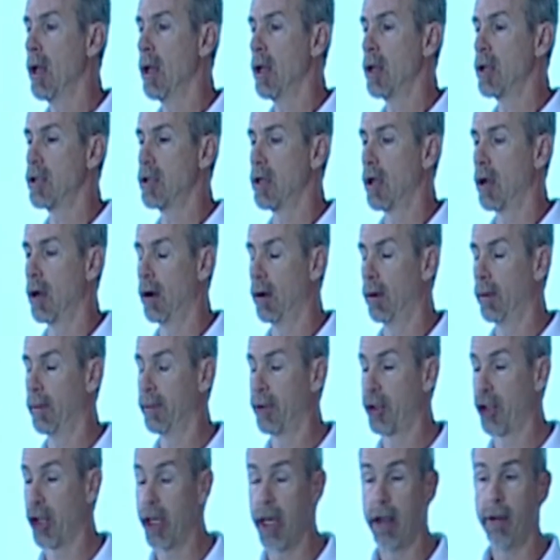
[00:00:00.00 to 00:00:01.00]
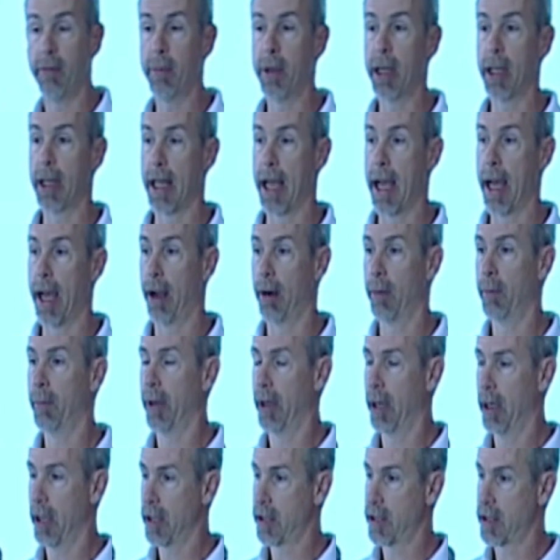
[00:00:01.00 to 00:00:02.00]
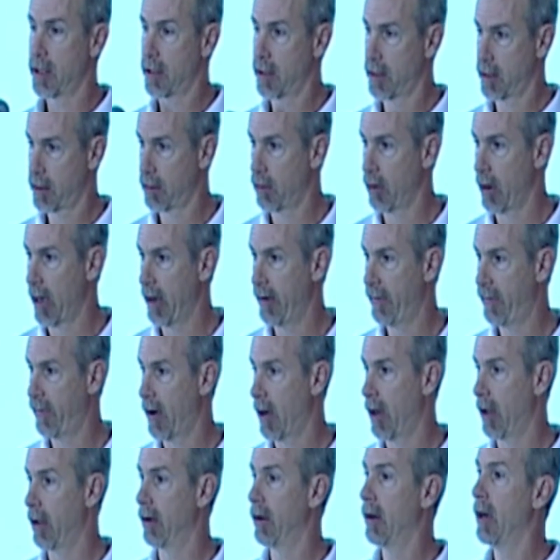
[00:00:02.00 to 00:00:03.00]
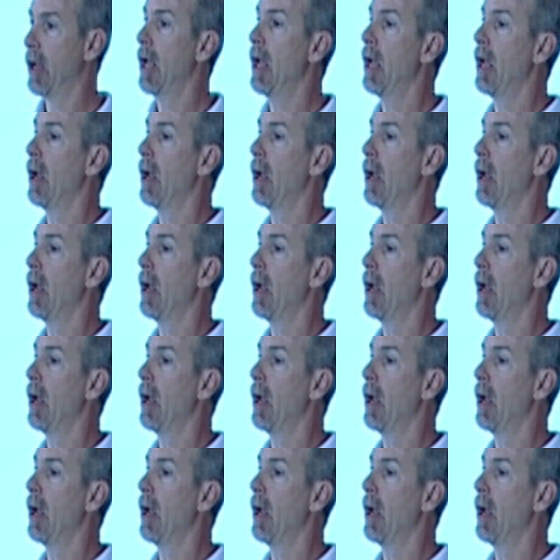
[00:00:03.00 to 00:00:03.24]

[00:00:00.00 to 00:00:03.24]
So shouldn't even be allowed, but it's grandfathered.